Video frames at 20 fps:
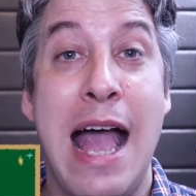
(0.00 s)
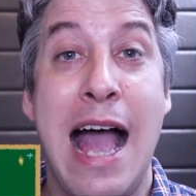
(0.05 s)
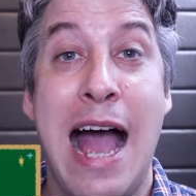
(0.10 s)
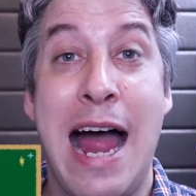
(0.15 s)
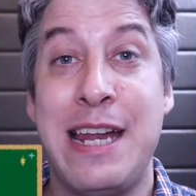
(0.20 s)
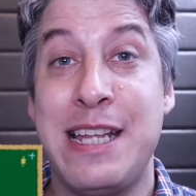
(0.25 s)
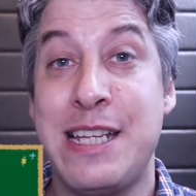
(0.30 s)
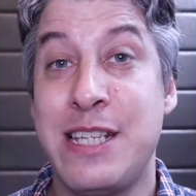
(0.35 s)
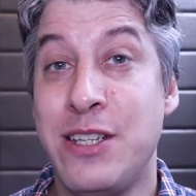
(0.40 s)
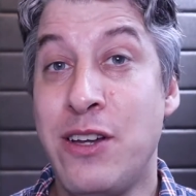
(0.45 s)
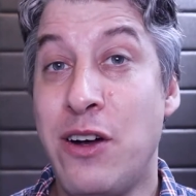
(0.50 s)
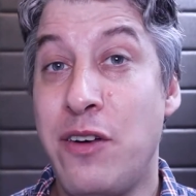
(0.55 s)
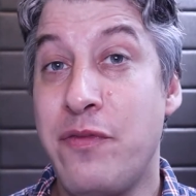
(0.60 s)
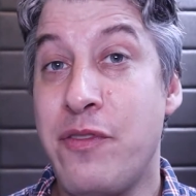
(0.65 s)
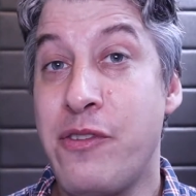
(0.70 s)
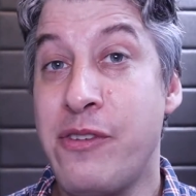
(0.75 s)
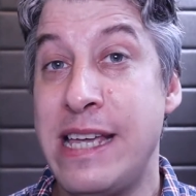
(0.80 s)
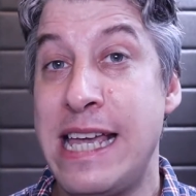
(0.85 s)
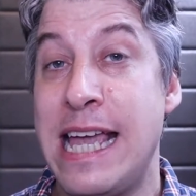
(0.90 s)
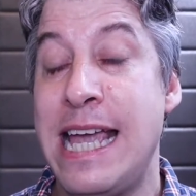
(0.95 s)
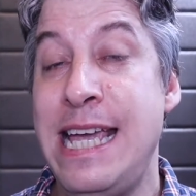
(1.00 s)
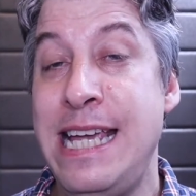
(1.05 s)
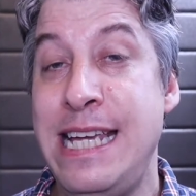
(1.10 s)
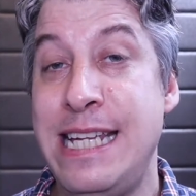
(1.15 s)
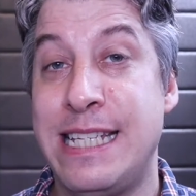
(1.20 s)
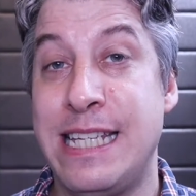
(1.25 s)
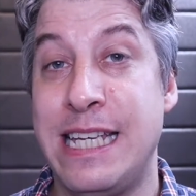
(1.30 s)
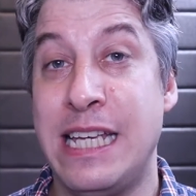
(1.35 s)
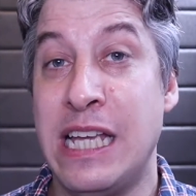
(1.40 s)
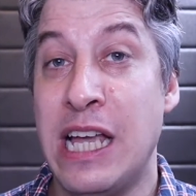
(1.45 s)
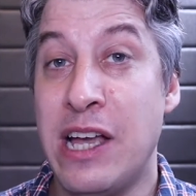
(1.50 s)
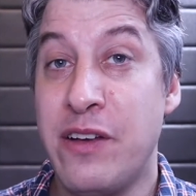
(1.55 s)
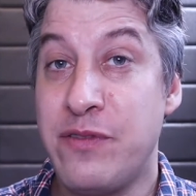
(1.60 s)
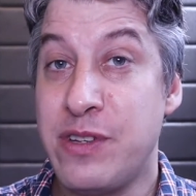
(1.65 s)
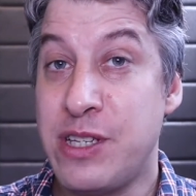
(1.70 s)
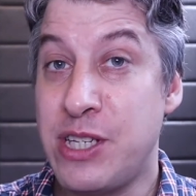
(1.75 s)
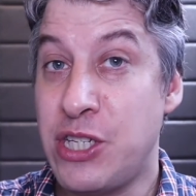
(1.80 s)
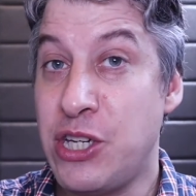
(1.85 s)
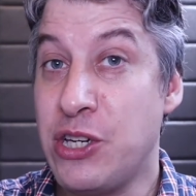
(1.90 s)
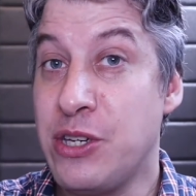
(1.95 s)
and it's not very easy for
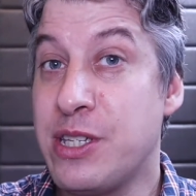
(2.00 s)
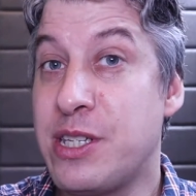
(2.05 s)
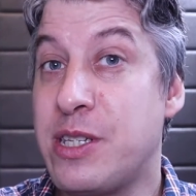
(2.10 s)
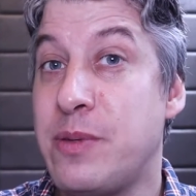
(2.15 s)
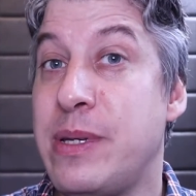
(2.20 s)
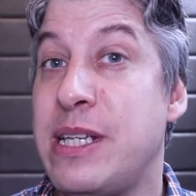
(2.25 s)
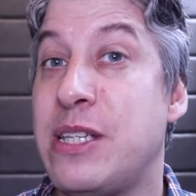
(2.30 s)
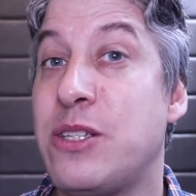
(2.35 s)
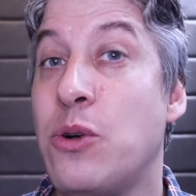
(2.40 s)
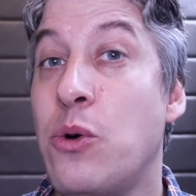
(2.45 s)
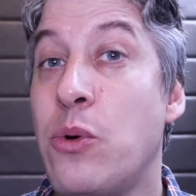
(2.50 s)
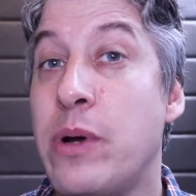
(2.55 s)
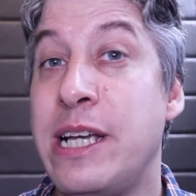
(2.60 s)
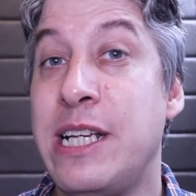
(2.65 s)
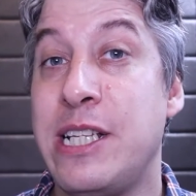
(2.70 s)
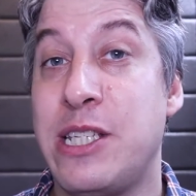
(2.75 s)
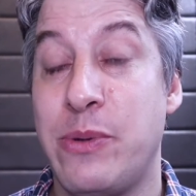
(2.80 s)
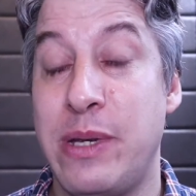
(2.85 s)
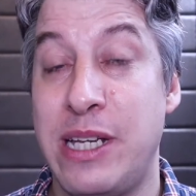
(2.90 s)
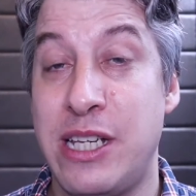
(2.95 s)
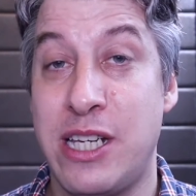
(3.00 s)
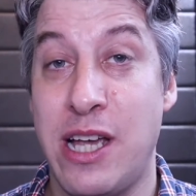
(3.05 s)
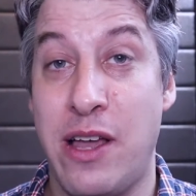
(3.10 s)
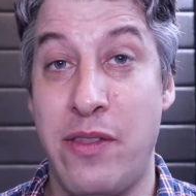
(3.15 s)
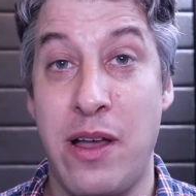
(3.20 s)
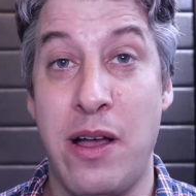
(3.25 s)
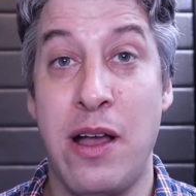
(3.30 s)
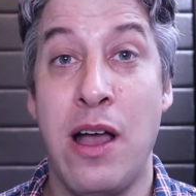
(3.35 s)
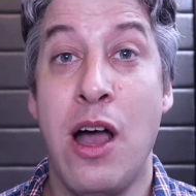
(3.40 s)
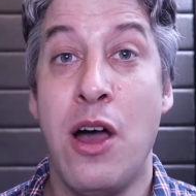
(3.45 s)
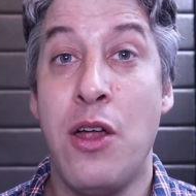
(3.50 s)
students to be talking to each other.